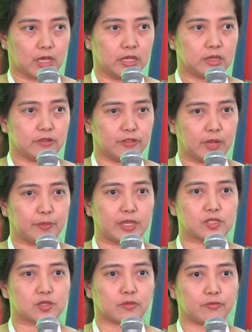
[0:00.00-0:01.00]
in the
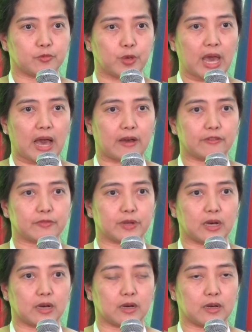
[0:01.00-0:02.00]
Philippines, we have
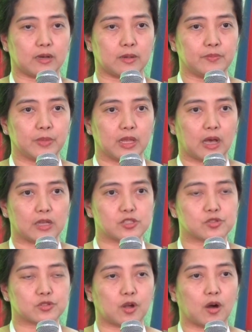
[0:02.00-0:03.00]
a
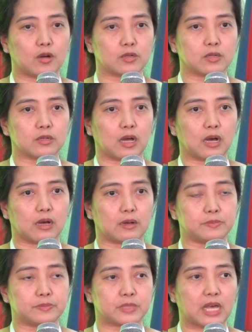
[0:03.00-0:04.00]
strong
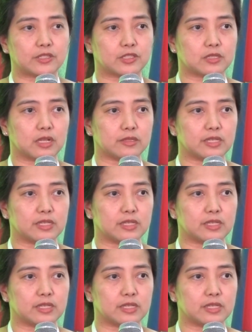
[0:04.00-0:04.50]
national